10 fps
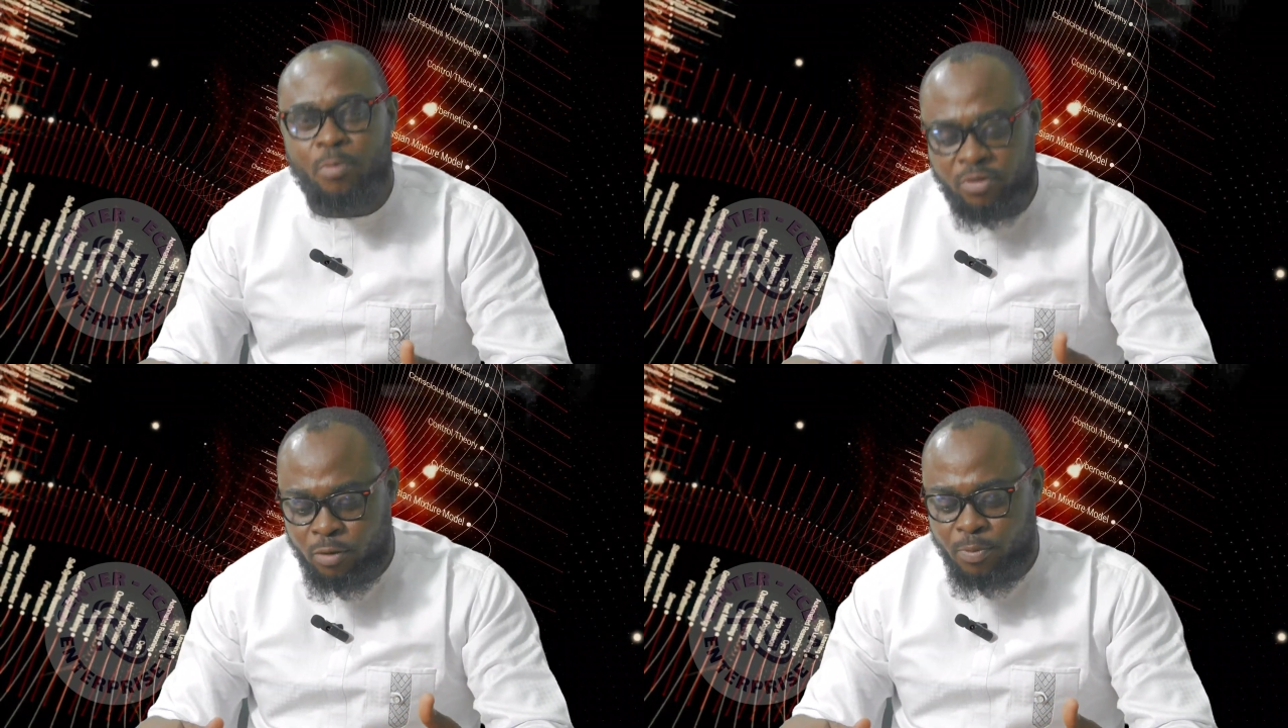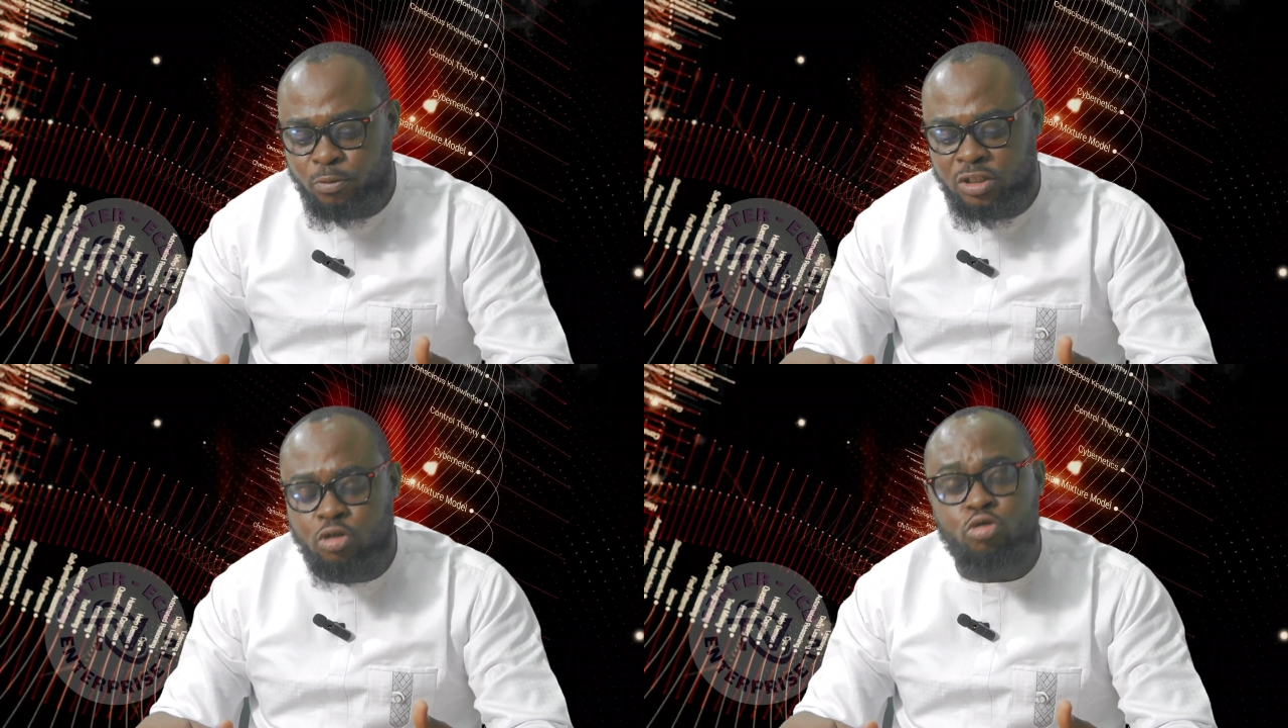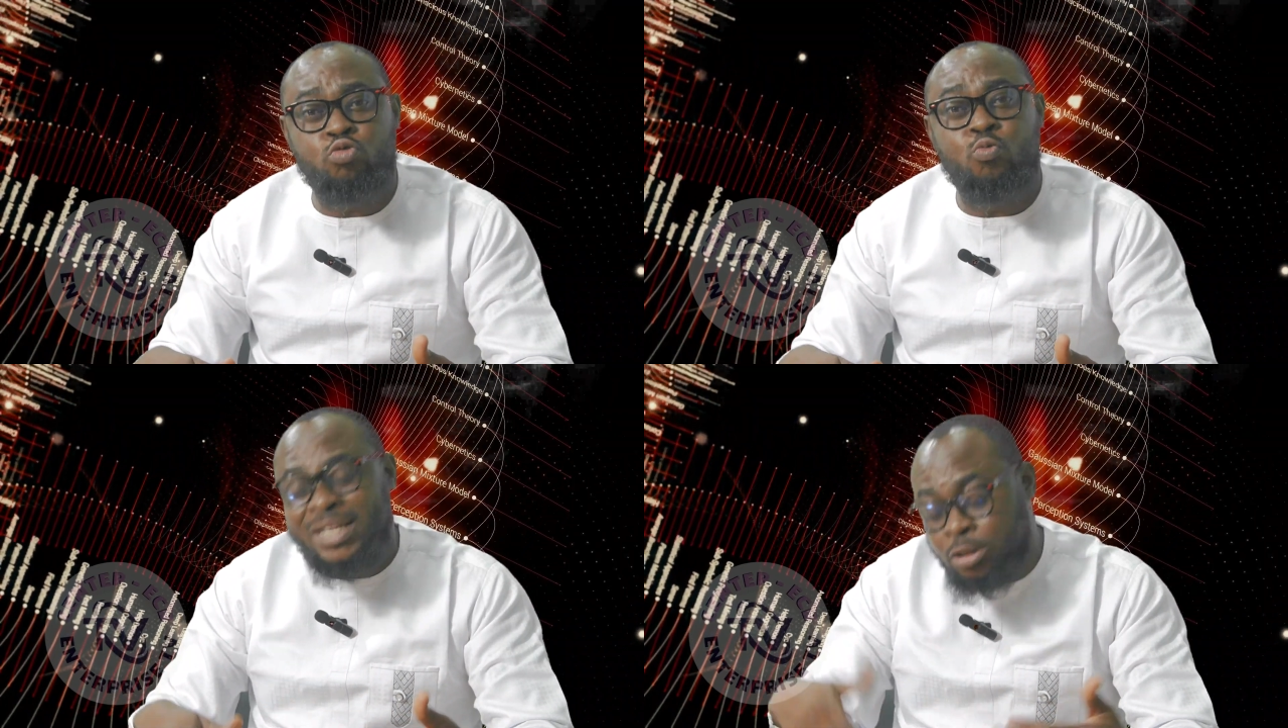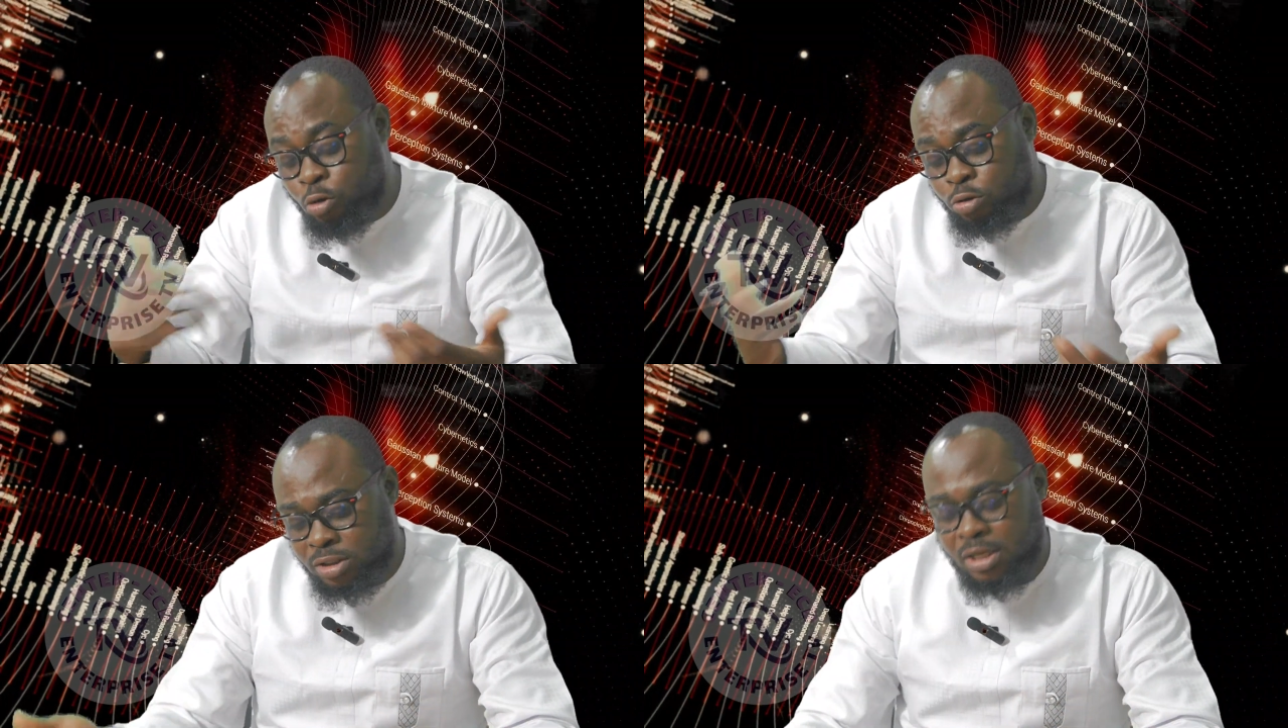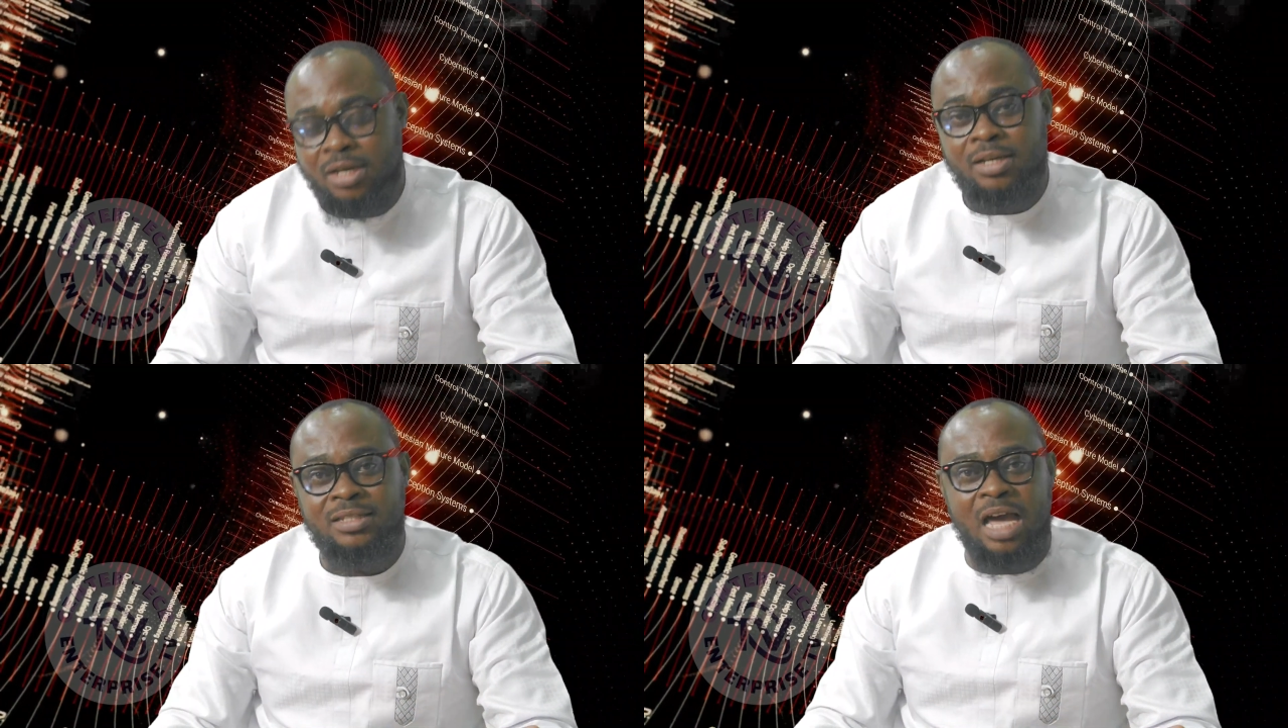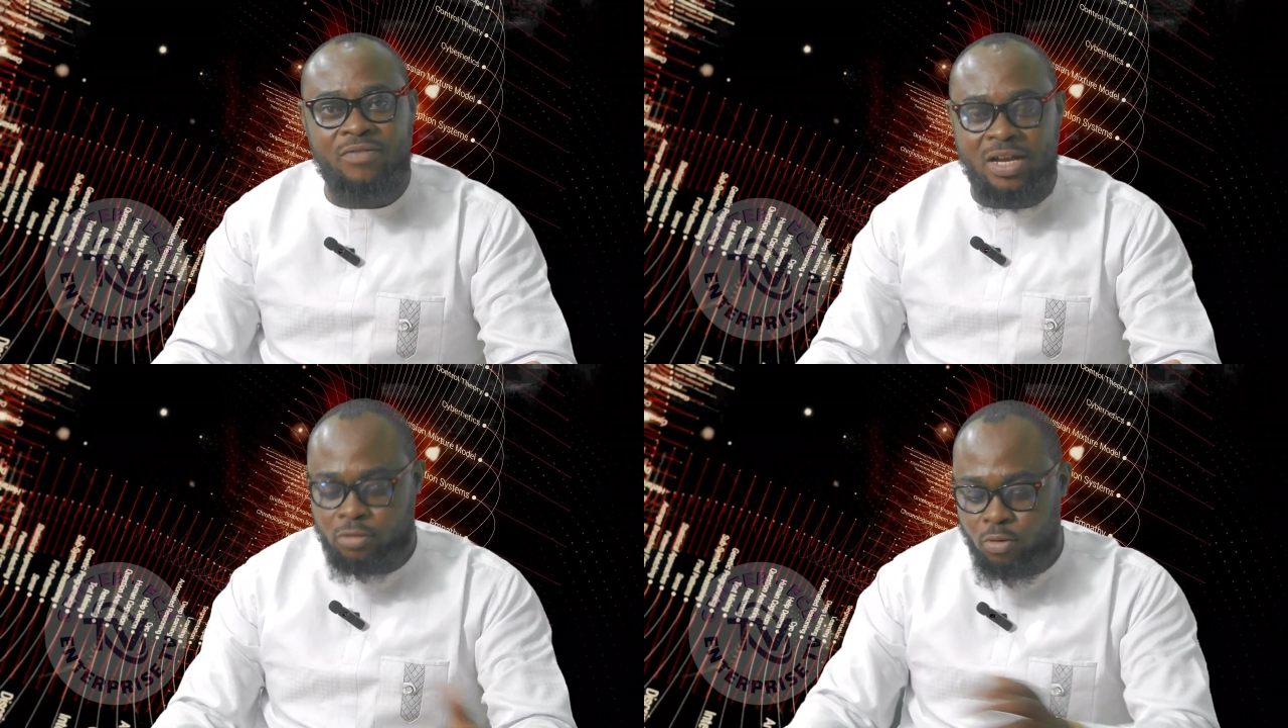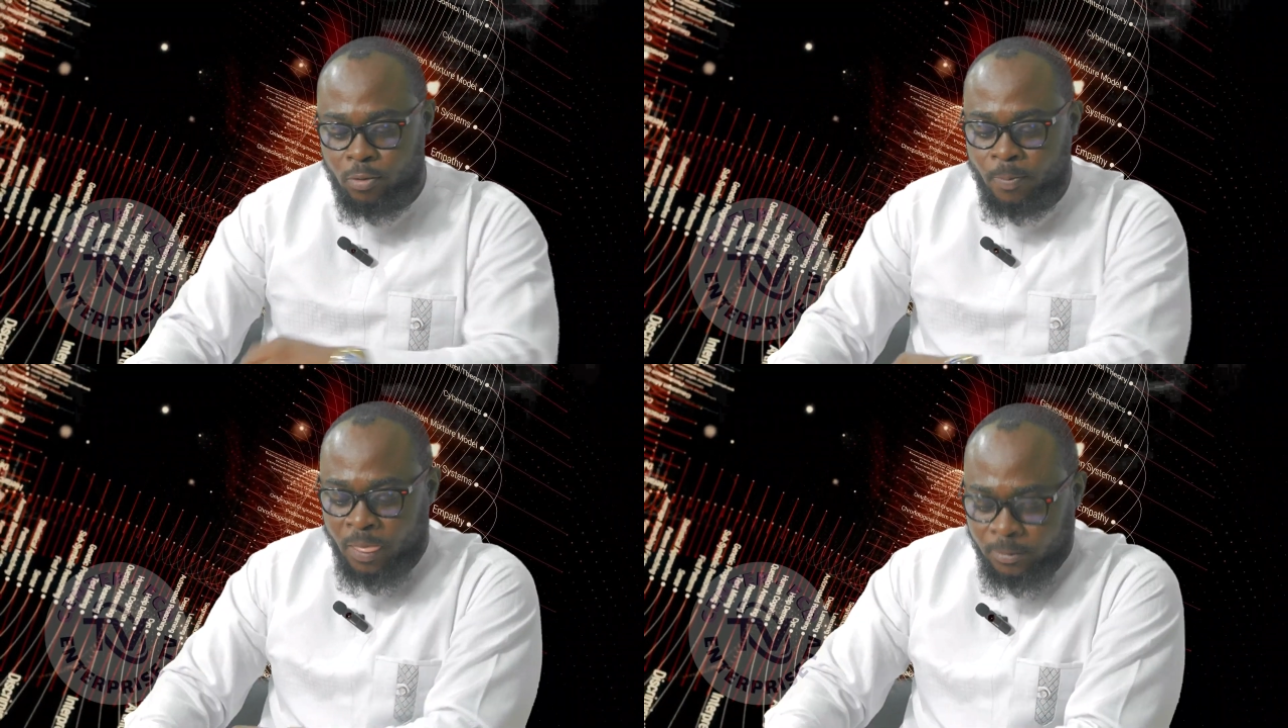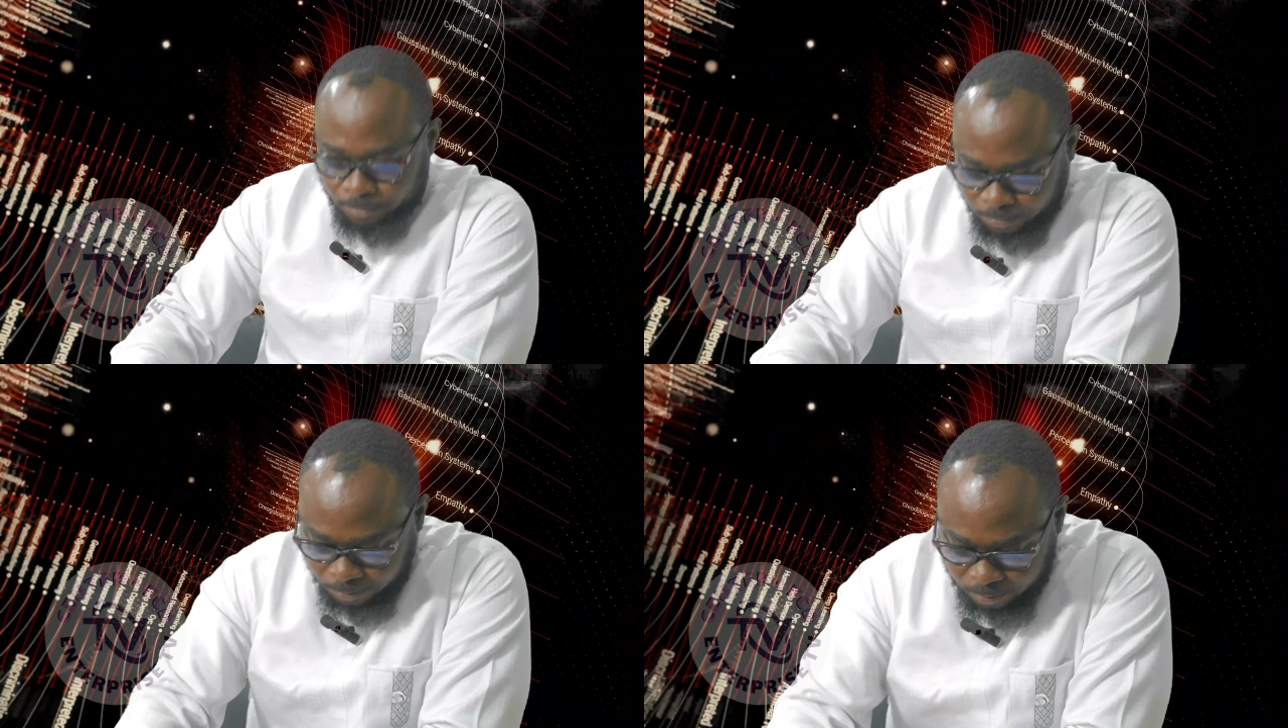some people still use Windows Server. So